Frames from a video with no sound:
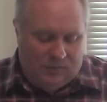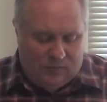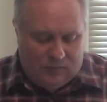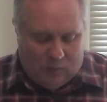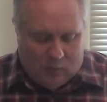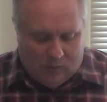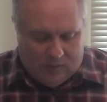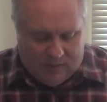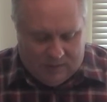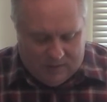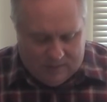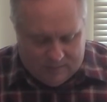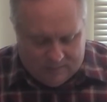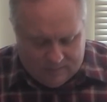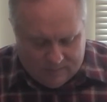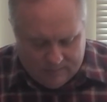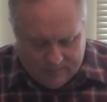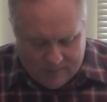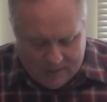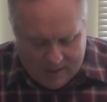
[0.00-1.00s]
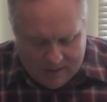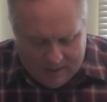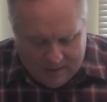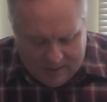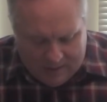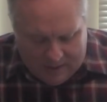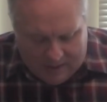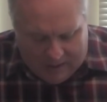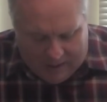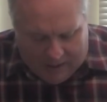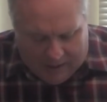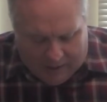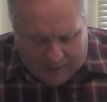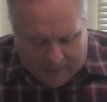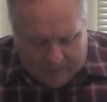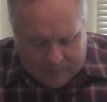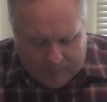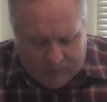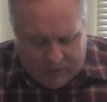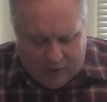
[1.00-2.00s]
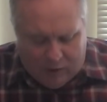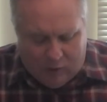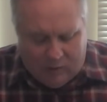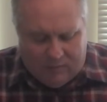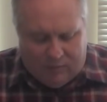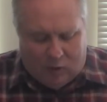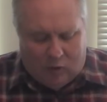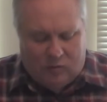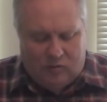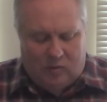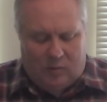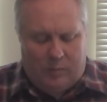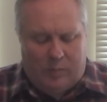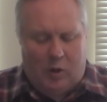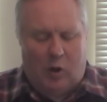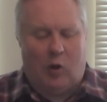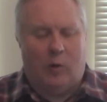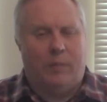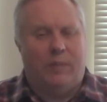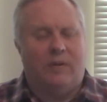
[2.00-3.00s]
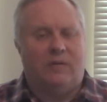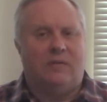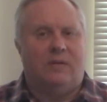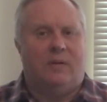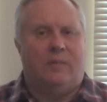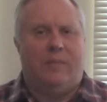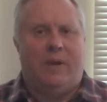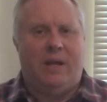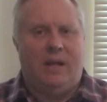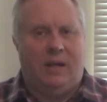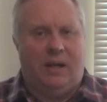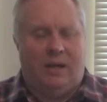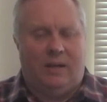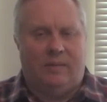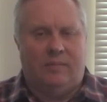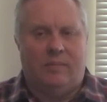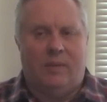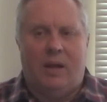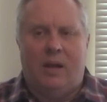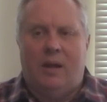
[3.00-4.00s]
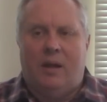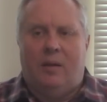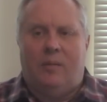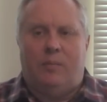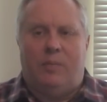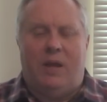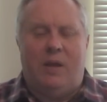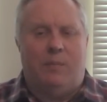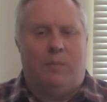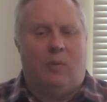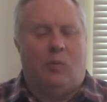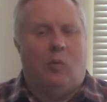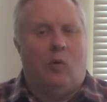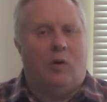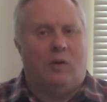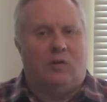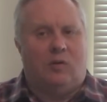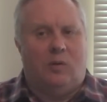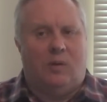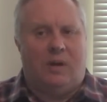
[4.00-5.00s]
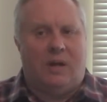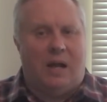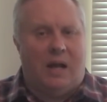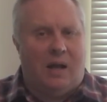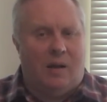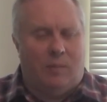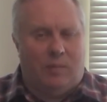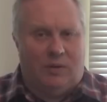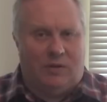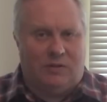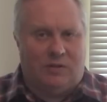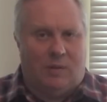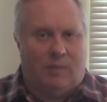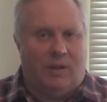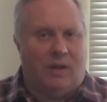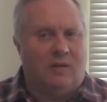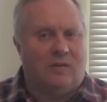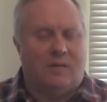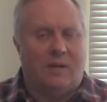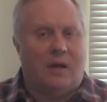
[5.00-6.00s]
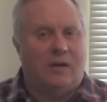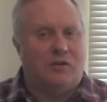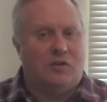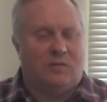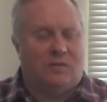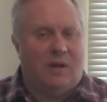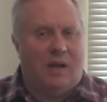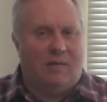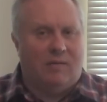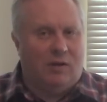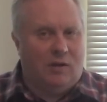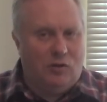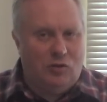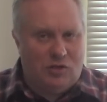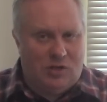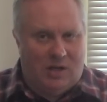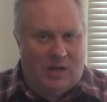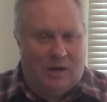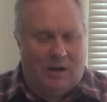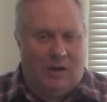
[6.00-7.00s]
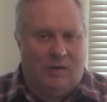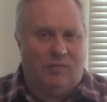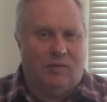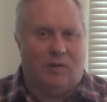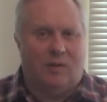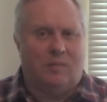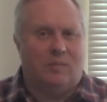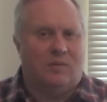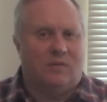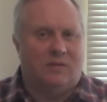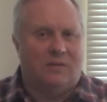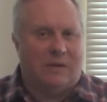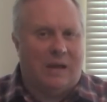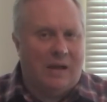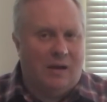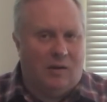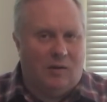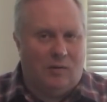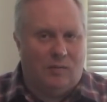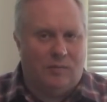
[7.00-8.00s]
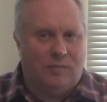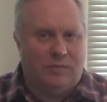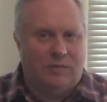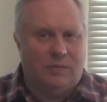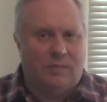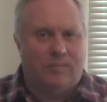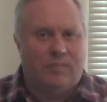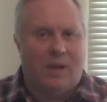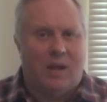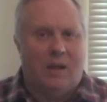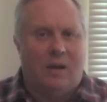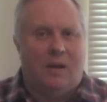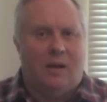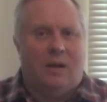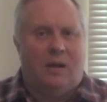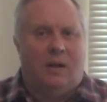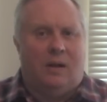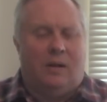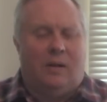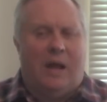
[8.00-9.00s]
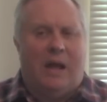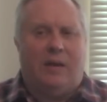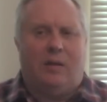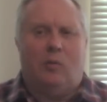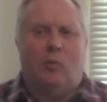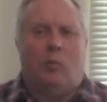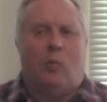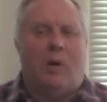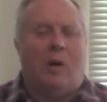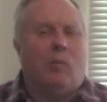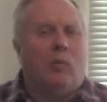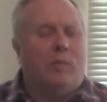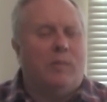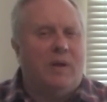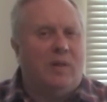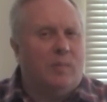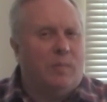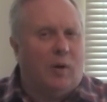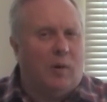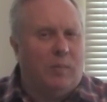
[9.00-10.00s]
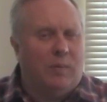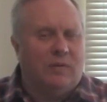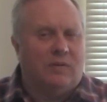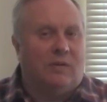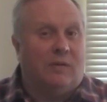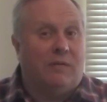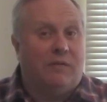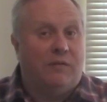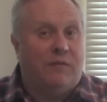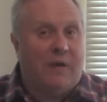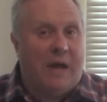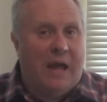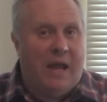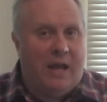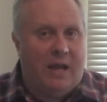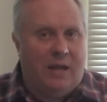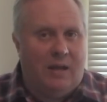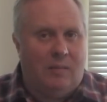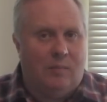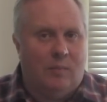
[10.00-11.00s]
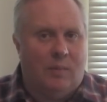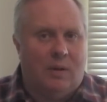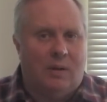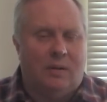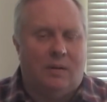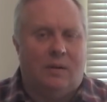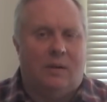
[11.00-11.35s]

for this. Um, universal purpose and meaning. People want to accomplish something. It's not just evolutionary for themselves. Like, what would be the purpose of fame?